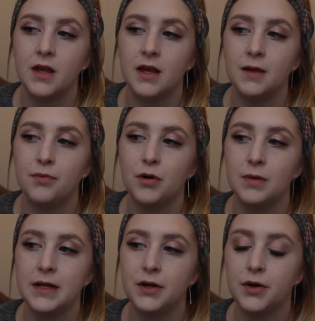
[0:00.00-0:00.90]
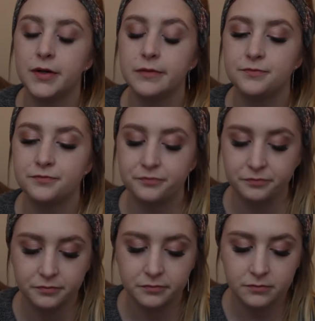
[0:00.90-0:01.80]
it probably got
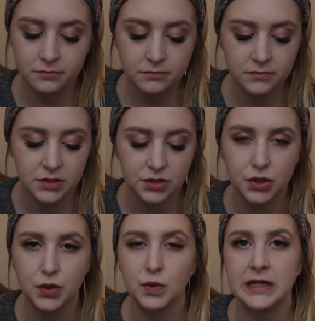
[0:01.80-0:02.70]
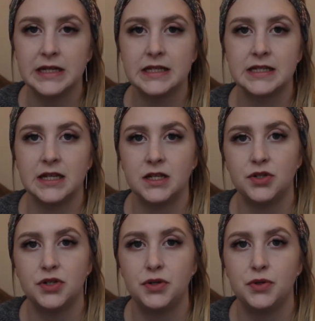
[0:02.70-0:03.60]
2 weeks
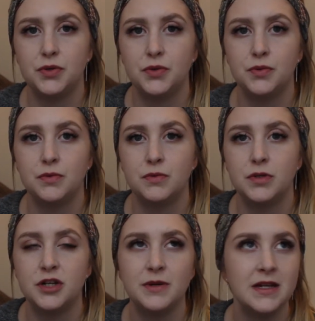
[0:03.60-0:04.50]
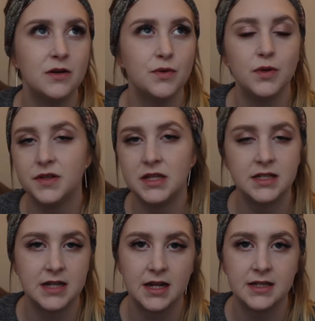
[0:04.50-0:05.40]
into doing all of these
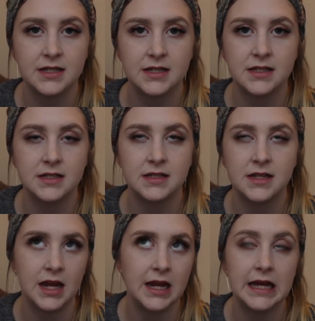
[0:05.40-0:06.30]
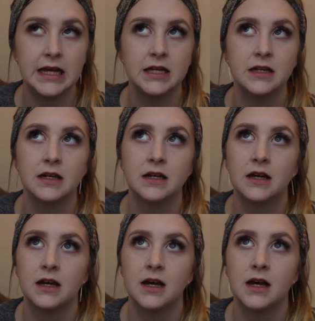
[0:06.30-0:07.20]
tests daily
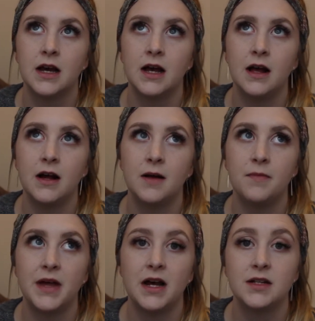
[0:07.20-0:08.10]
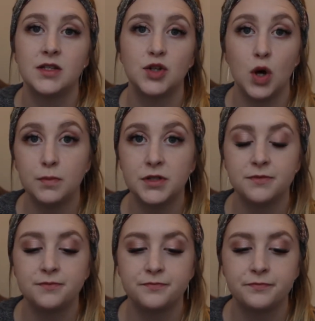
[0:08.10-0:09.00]
that I stopped,
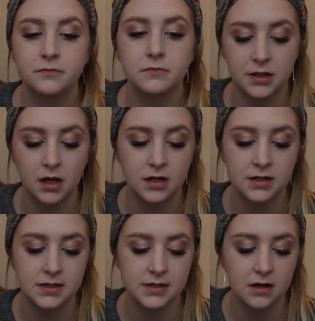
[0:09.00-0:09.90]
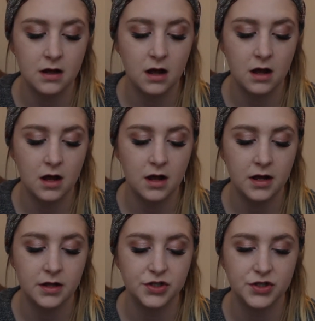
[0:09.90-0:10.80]
because
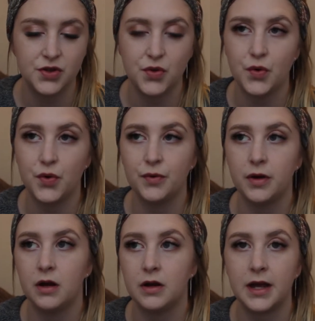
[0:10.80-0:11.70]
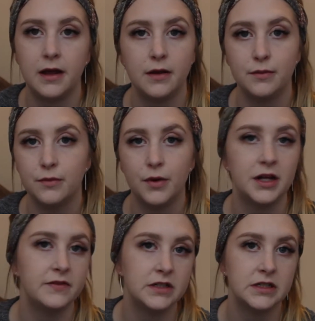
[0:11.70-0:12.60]
I just thought, okay,
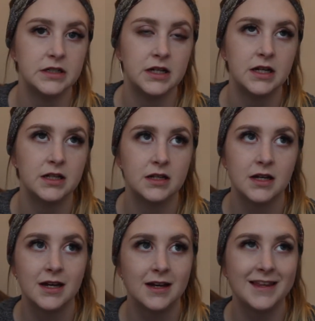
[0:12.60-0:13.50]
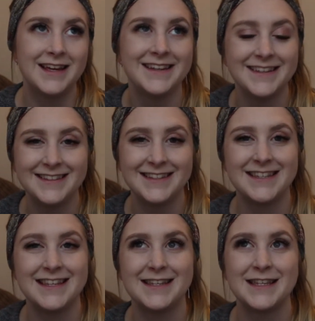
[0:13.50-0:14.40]
whatever, like this
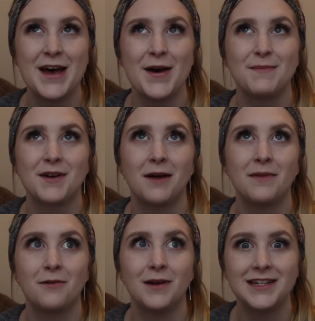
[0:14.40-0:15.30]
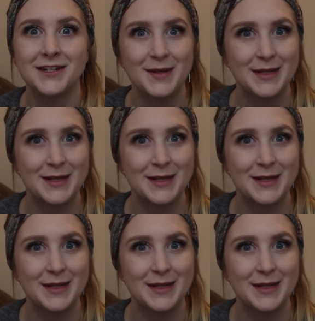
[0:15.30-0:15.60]
is becoming way too